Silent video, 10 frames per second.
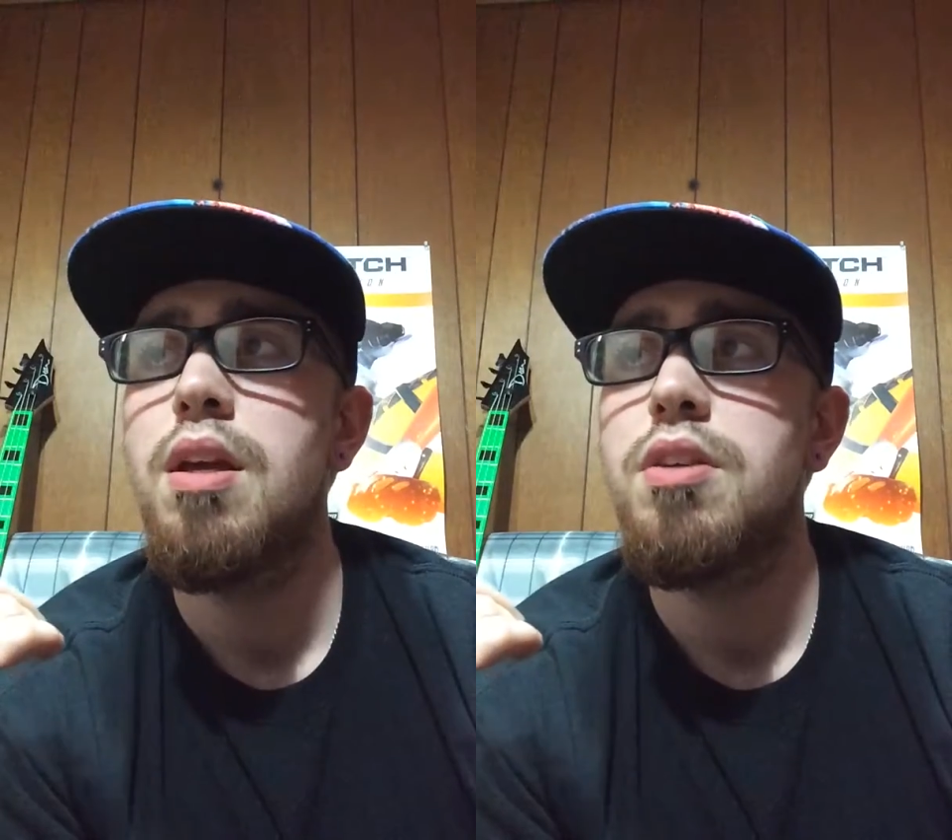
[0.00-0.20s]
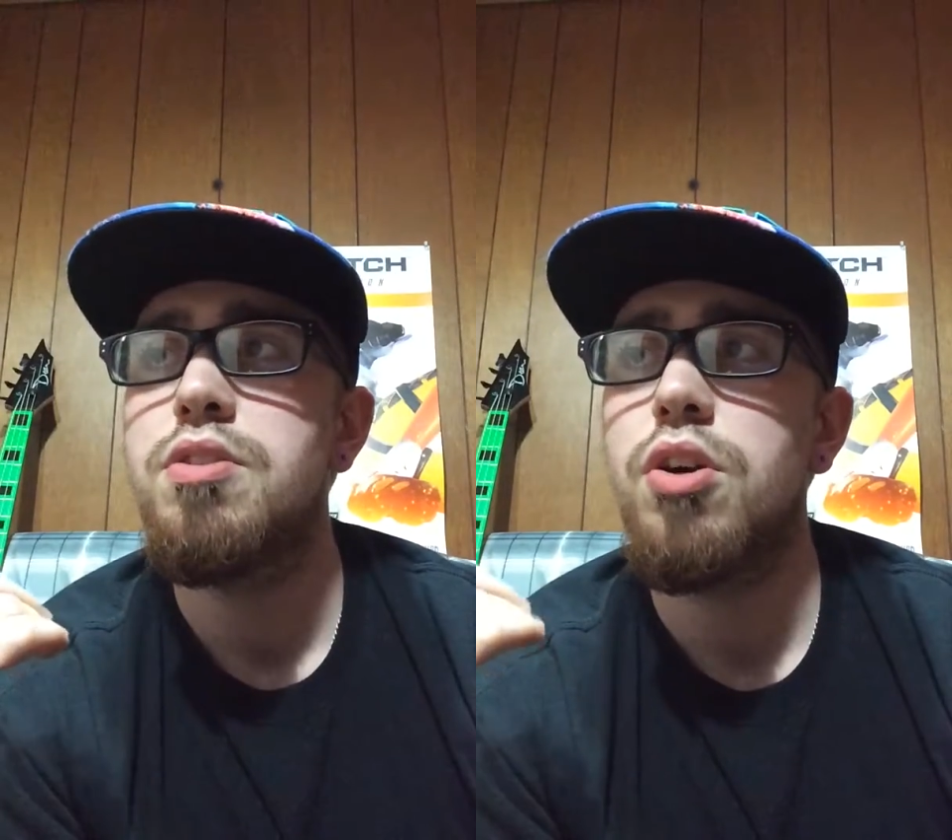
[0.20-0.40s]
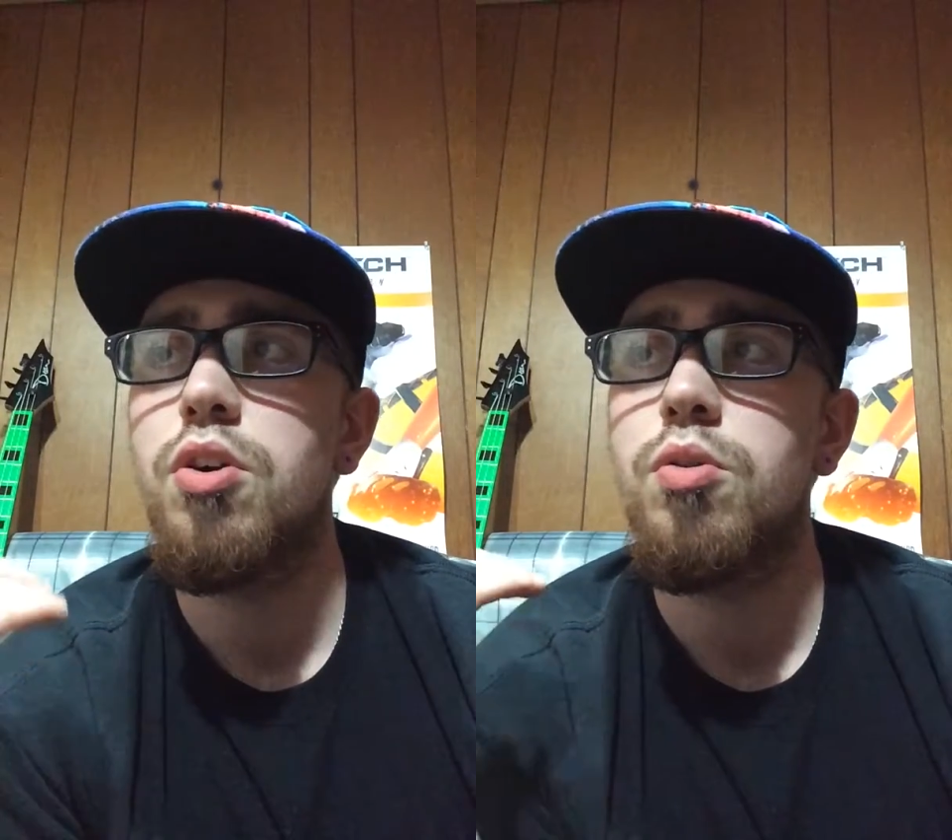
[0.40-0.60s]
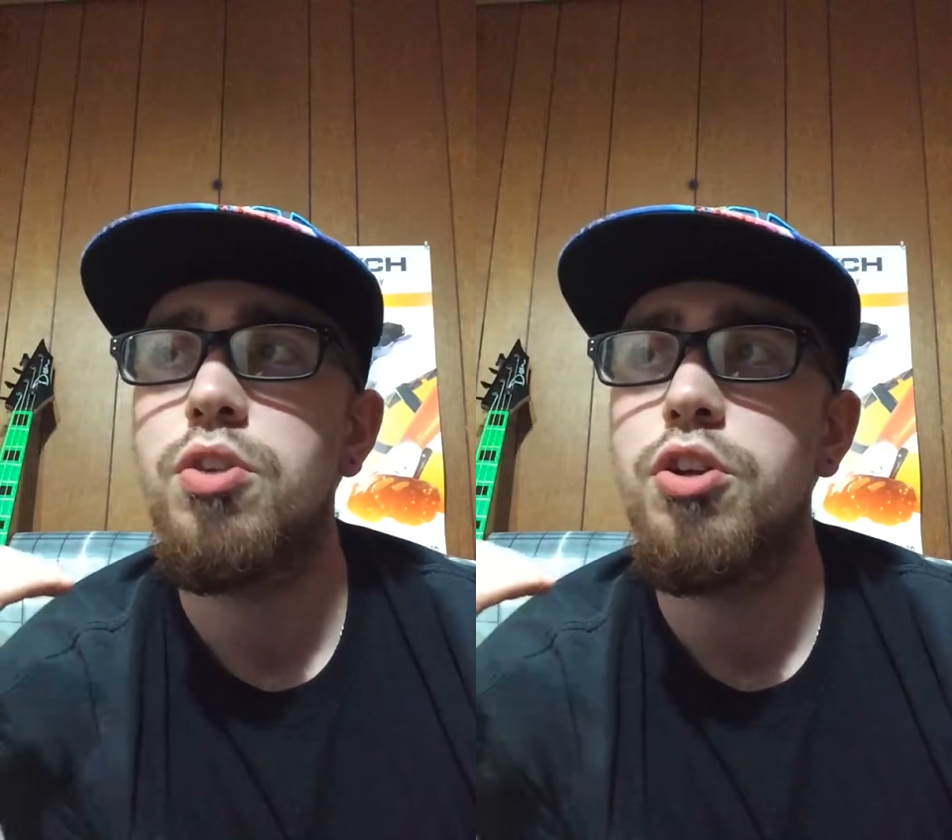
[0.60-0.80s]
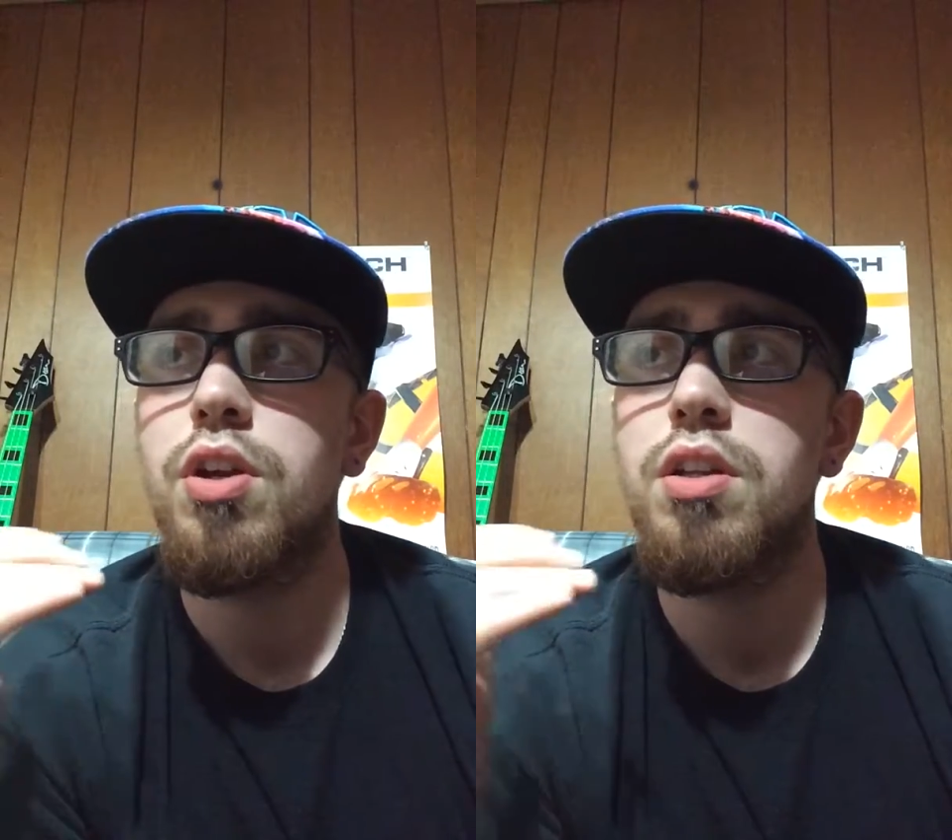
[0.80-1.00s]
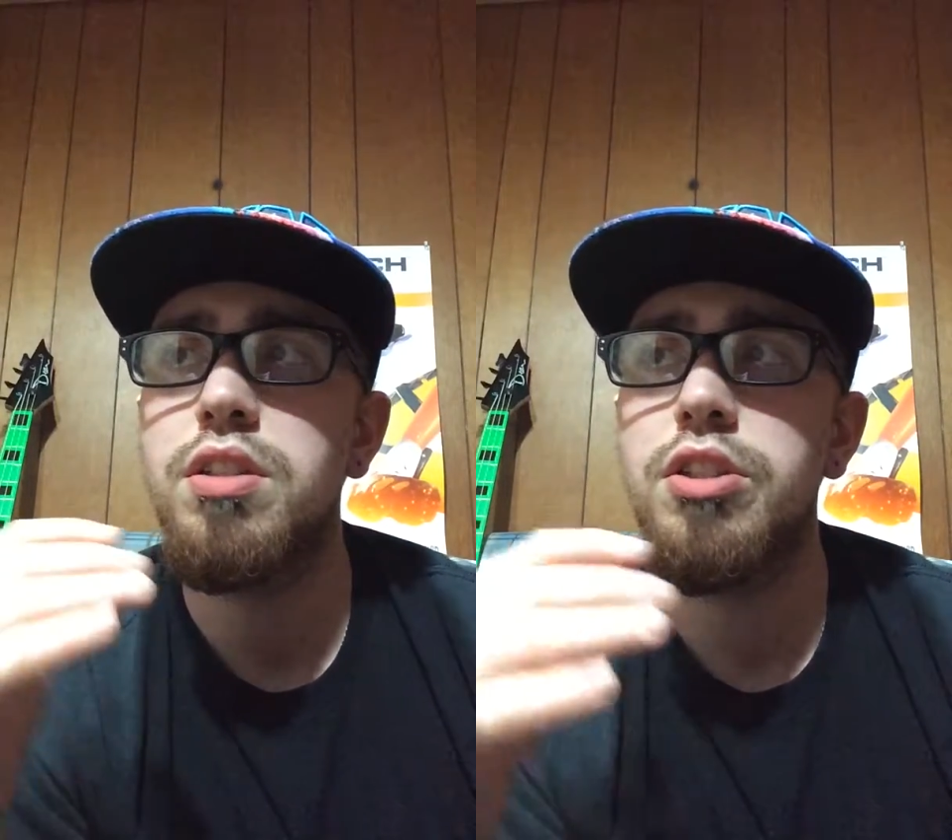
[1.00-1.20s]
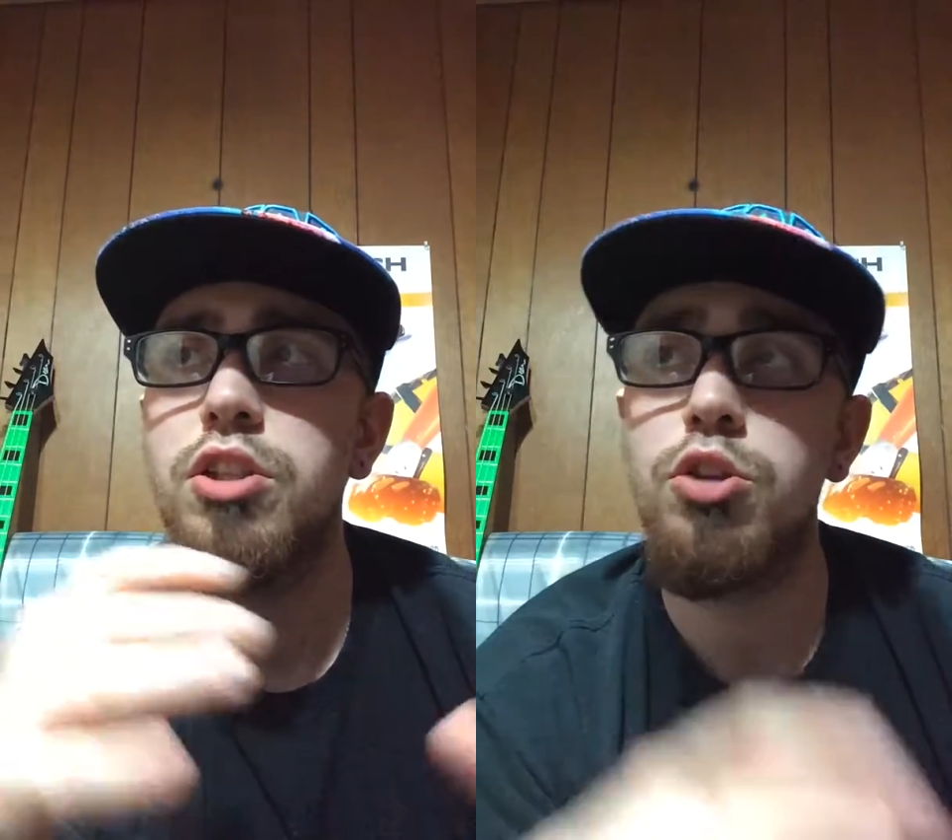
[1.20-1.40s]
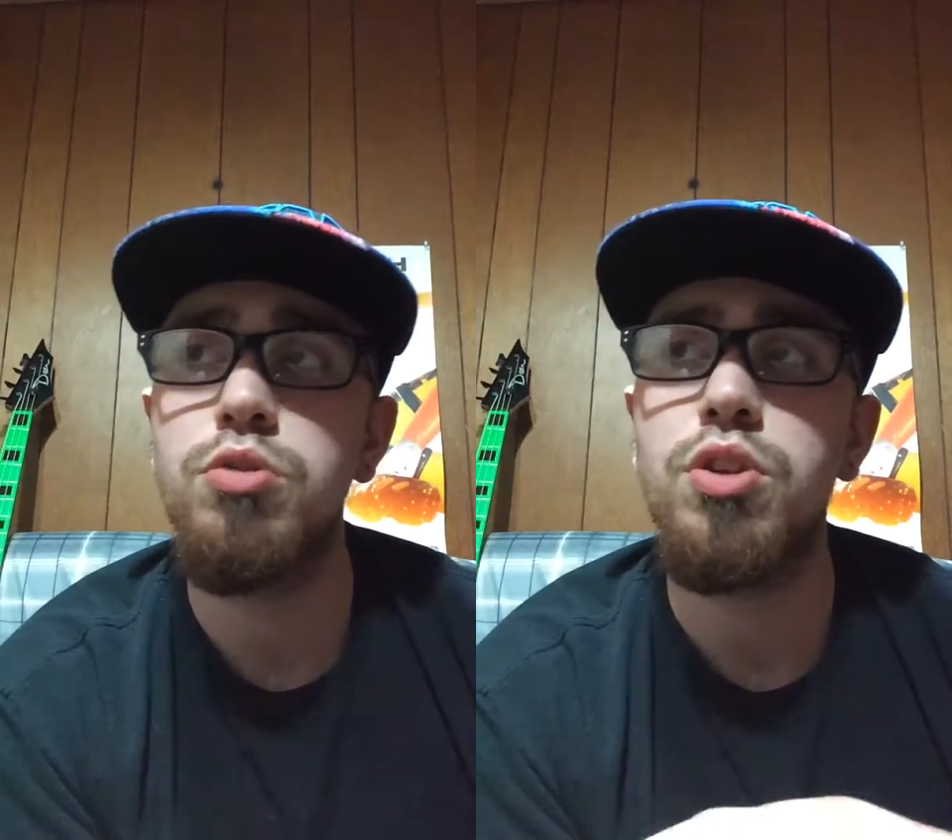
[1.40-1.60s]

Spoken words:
So you can use